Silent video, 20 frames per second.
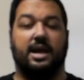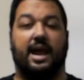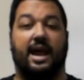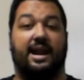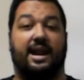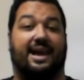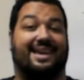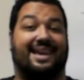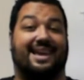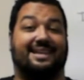
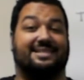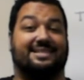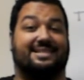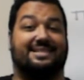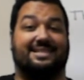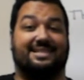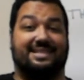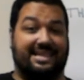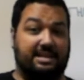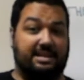and I can't
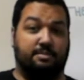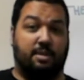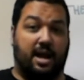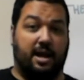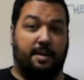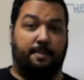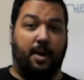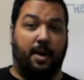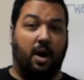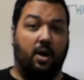see my
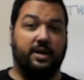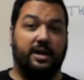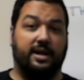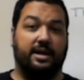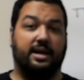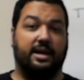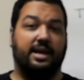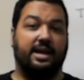opponent.